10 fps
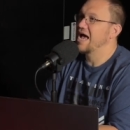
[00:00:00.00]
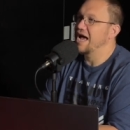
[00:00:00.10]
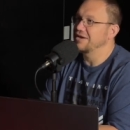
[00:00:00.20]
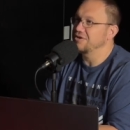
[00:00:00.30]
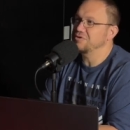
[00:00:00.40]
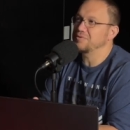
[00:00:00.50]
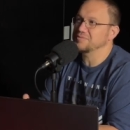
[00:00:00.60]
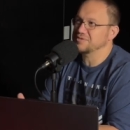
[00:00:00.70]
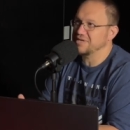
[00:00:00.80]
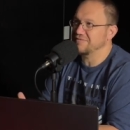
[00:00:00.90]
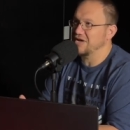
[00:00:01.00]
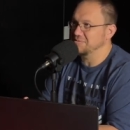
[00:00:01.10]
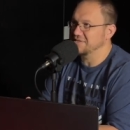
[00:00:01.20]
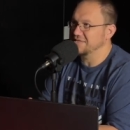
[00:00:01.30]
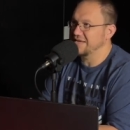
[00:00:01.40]
I knew I was going to have
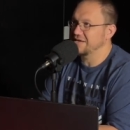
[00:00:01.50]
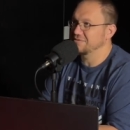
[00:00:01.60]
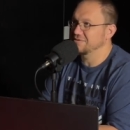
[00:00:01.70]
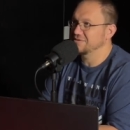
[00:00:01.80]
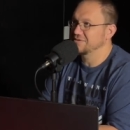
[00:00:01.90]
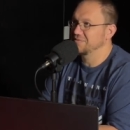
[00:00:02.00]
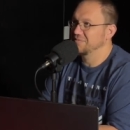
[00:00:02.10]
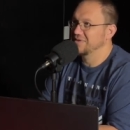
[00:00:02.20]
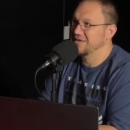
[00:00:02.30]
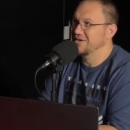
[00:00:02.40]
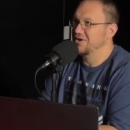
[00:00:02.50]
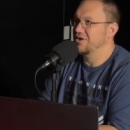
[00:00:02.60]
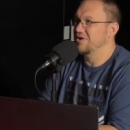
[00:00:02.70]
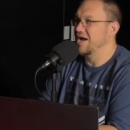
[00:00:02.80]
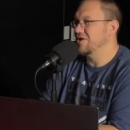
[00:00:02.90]
ups and downs. Right.
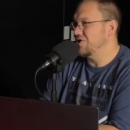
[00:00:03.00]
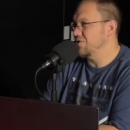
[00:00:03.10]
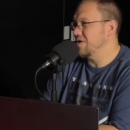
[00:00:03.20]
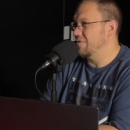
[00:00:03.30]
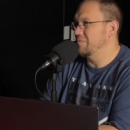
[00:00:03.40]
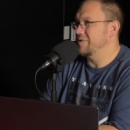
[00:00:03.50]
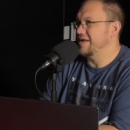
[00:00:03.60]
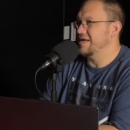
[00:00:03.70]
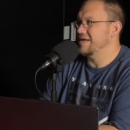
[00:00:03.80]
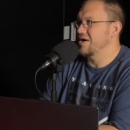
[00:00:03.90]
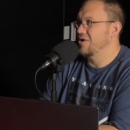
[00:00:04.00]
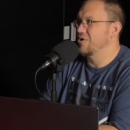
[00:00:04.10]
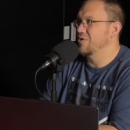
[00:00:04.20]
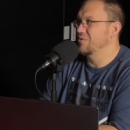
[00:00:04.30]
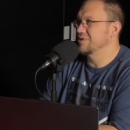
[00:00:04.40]
You know, I knew I would be
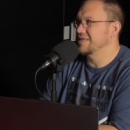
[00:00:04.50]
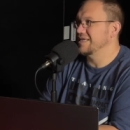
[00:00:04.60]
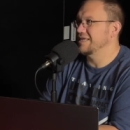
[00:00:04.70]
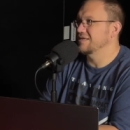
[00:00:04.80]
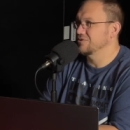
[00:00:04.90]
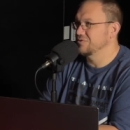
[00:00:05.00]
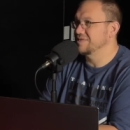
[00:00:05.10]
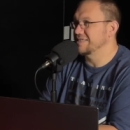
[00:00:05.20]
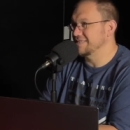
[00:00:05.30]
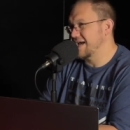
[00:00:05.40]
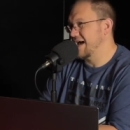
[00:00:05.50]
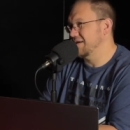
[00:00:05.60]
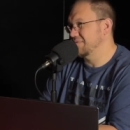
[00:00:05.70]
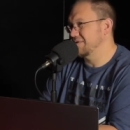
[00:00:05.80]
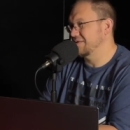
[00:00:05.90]
on the losing
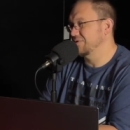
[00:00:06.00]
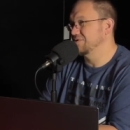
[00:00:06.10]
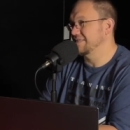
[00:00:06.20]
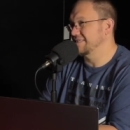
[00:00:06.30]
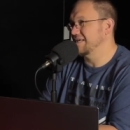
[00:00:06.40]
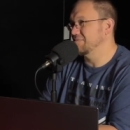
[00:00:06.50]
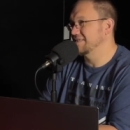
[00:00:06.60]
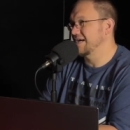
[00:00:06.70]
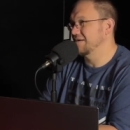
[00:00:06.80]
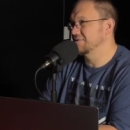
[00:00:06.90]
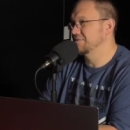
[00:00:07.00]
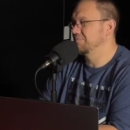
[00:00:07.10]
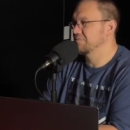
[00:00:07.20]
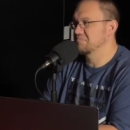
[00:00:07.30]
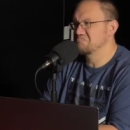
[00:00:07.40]
time, uh, losing team at times.
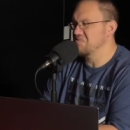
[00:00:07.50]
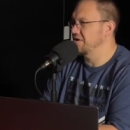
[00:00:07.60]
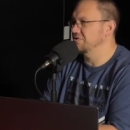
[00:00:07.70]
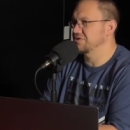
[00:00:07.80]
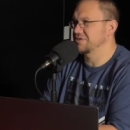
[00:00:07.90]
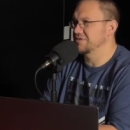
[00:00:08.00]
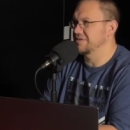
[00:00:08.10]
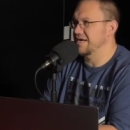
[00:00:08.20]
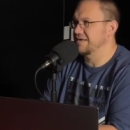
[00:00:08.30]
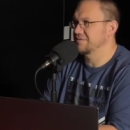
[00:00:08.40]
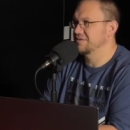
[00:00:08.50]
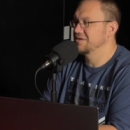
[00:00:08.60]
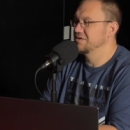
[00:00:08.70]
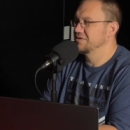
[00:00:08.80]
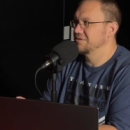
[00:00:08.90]
Mm-hmm. I understood that.
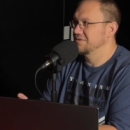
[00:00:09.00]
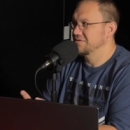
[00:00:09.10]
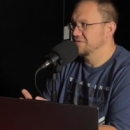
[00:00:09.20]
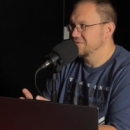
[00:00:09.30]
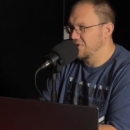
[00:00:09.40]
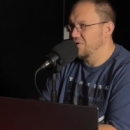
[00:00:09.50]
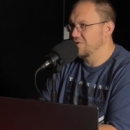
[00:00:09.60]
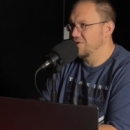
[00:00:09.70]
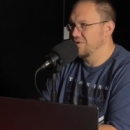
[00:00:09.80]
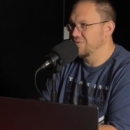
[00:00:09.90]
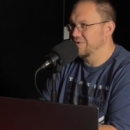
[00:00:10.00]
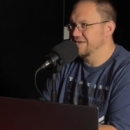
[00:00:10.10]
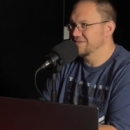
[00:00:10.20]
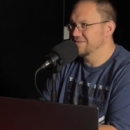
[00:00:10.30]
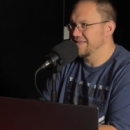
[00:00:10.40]
The whole goal
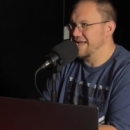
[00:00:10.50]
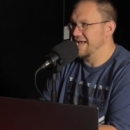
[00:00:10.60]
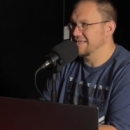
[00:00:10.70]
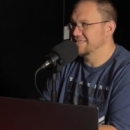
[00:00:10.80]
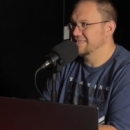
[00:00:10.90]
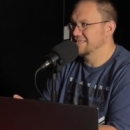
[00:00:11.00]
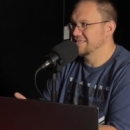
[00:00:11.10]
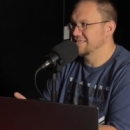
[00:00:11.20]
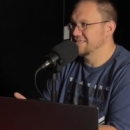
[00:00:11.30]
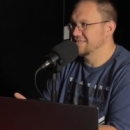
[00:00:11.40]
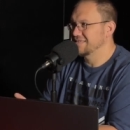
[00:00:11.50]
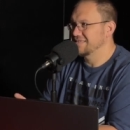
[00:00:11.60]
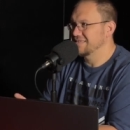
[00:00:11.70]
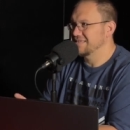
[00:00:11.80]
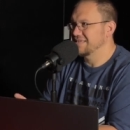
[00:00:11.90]
was that,
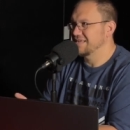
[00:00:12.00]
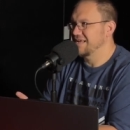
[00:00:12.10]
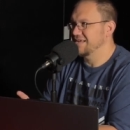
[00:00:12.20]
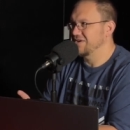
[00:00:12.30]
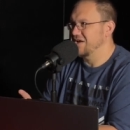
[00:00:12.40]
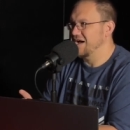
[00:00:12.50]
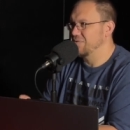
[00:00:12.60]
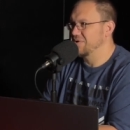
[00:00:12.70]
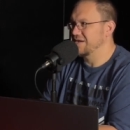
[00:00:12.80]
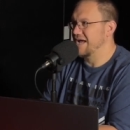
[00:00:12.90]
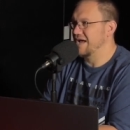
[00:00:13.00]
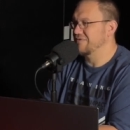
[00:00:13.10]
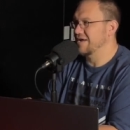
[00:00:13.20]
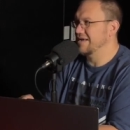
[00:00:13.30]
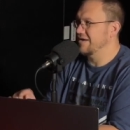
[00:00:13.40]
you know, I wanted to
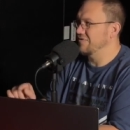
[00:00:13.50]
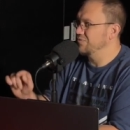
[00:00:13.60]
have a kind of a